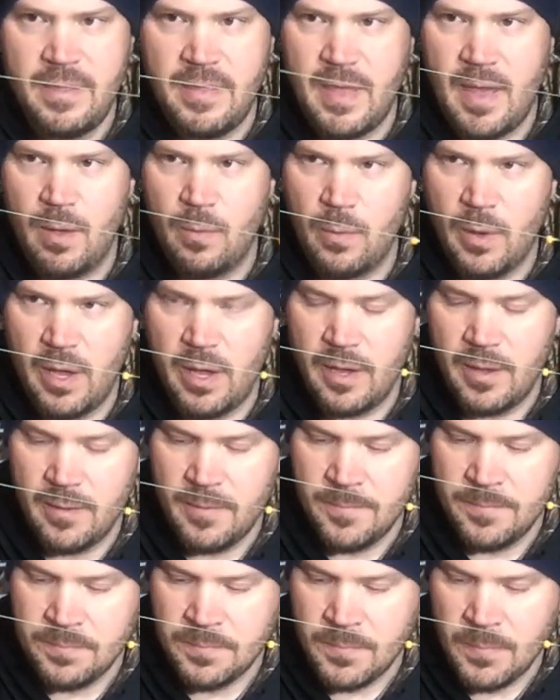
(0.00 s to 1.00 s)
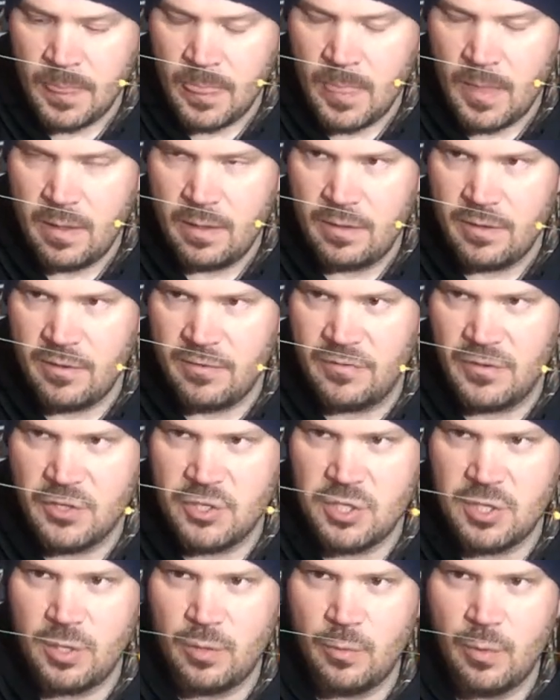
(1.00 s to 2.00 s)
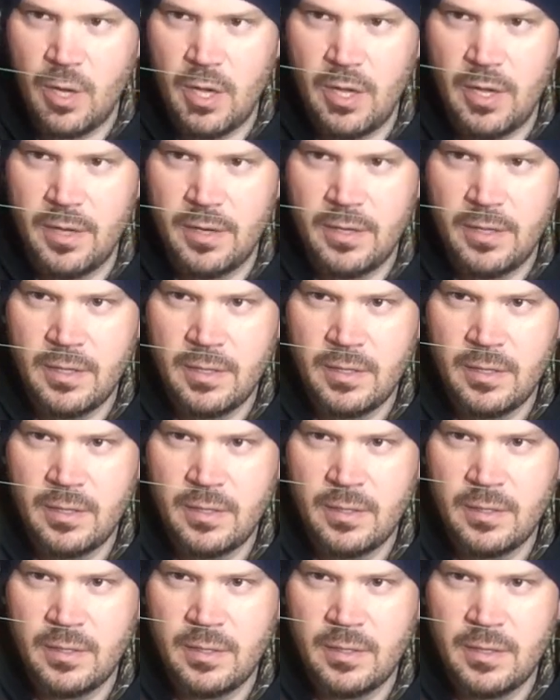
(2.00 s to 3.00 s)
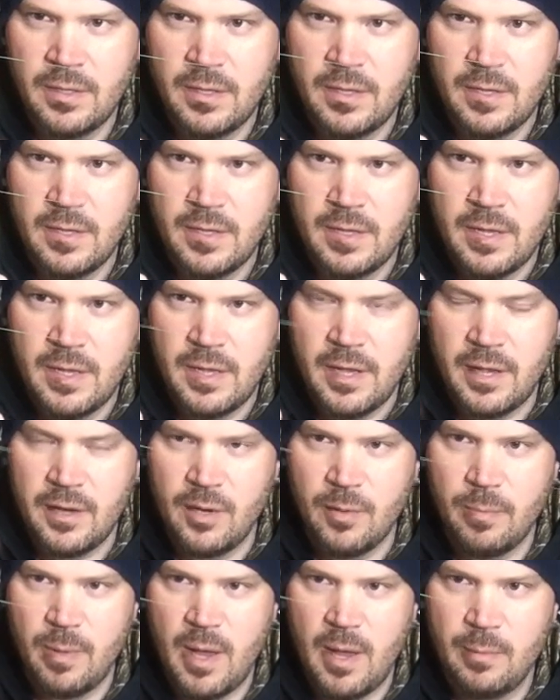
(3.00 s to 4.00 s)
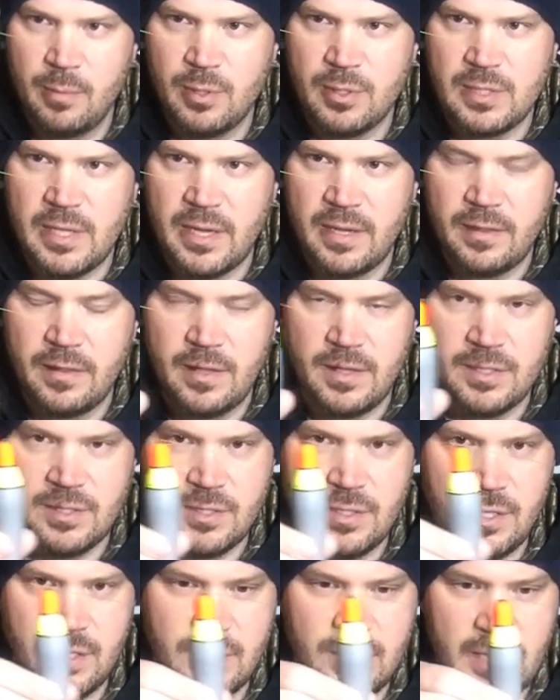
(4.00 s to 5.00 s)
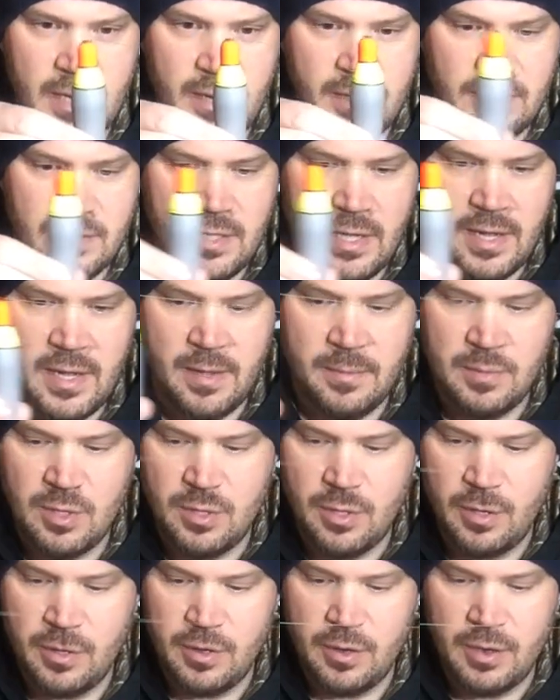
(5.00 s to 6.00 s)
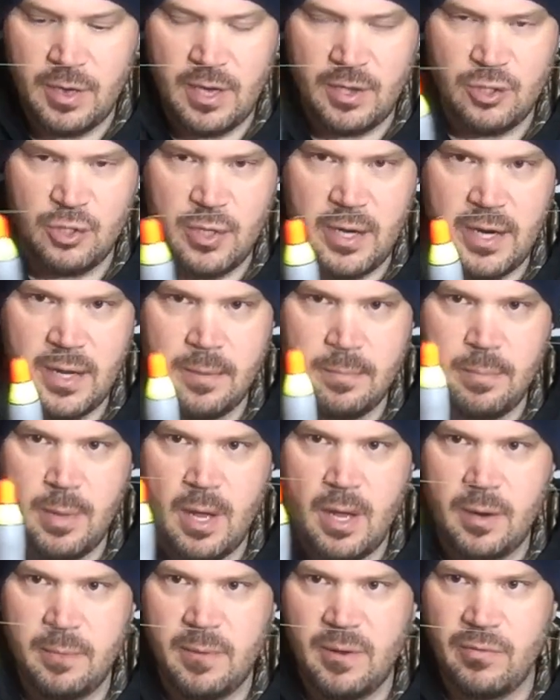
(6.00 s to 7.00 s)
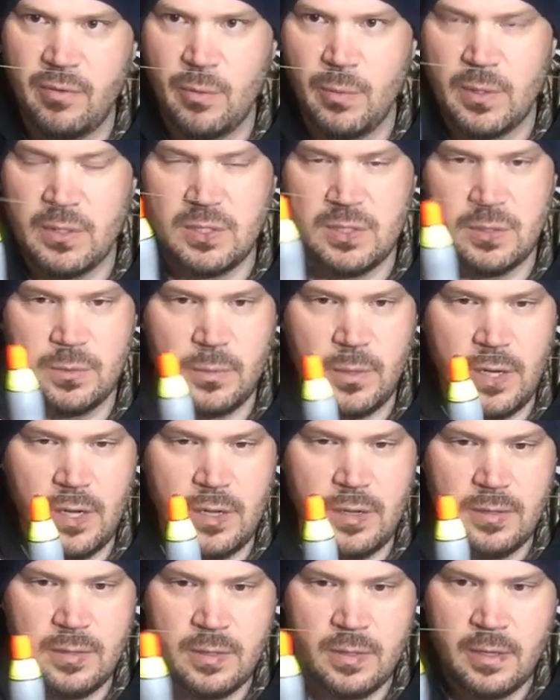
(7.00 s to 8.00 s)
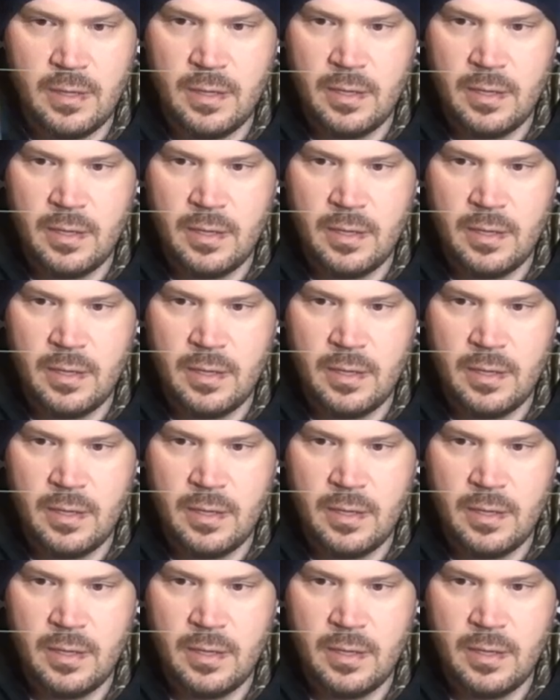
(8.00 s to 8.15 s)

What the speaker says: That way, you're fishing a run and your bobber is like this the entire time. You know you're not dragging bottom every once in a while.